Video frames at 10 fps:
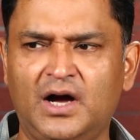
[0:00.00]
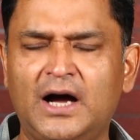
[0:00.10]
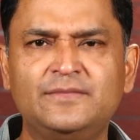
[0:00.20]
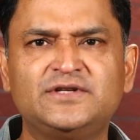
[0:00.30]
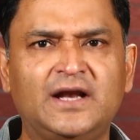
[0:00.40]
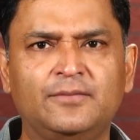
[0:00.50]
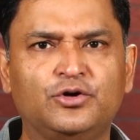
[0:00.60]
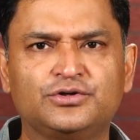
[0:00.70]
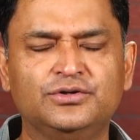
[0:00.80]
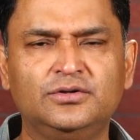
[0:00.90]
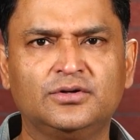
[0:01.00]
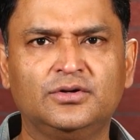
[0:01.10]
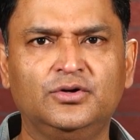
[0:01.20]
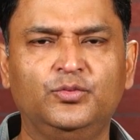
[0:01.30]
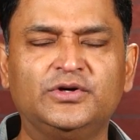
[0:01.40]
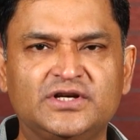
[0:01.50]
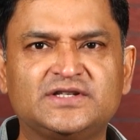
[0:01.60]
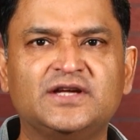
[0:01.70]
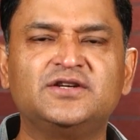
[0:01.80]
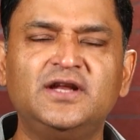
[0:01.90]
arms and ammunition, which
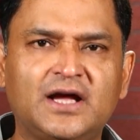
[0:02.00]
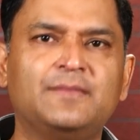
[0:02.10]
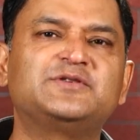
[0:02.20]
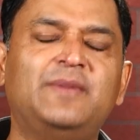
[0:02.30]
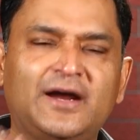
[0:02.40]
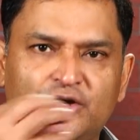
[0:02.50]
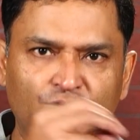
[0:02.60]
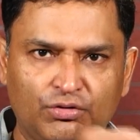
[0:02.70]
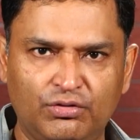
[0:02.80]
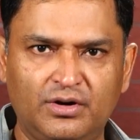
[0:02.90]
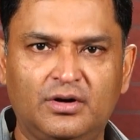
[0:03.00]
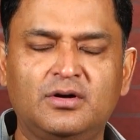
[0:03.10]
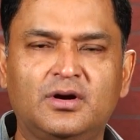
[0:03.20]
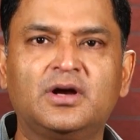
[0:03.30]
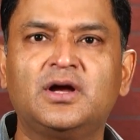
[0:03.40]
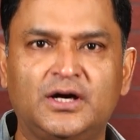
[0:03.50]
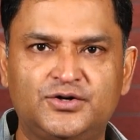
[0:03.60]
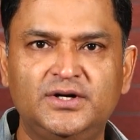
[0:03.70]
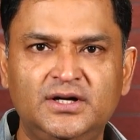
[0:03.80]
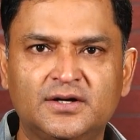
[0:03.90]
essentially comes back to your own
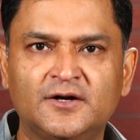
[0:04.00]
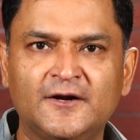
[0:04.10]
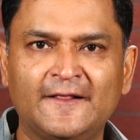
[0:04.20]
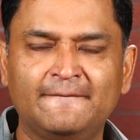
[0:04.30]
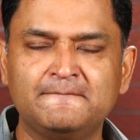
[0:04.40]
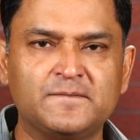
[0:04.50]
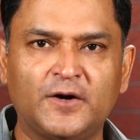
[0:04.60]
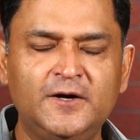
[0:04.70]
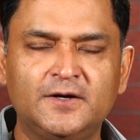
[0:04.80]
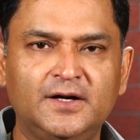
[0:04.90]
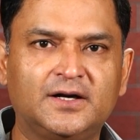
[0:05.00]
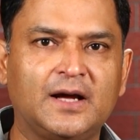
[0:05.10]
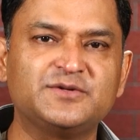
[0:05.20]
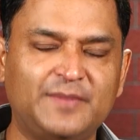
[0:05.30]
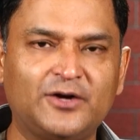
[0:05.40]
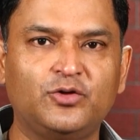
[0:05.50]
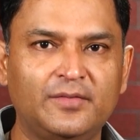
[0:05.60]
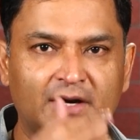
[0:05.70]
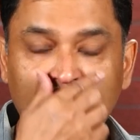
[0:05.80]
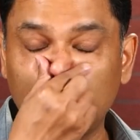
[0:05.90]
country, right? It comes back to
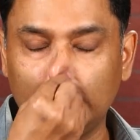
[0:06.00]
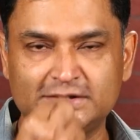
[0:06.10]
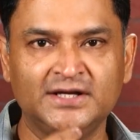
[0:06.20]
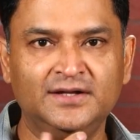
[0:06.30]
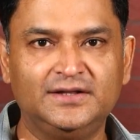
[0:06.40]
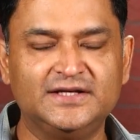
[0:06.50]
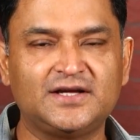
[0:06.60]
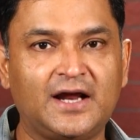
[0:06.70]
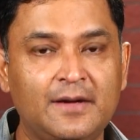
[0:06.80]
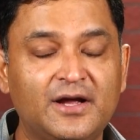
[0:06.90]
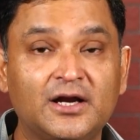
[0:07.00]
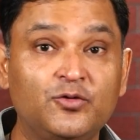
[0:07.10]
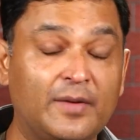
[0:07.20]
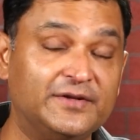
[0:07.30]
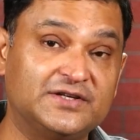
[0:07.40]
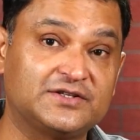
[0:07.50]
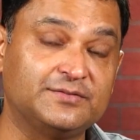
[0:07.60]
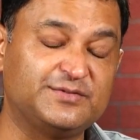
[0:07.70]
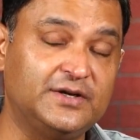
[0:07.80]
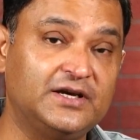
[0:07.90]
America because these are American weapon
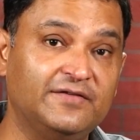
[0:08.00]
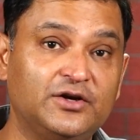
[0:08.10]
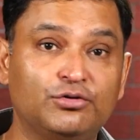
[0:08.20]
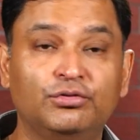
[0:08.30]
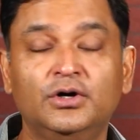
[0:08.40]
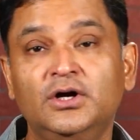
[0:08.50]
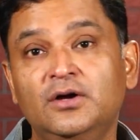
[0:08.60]
systems being given to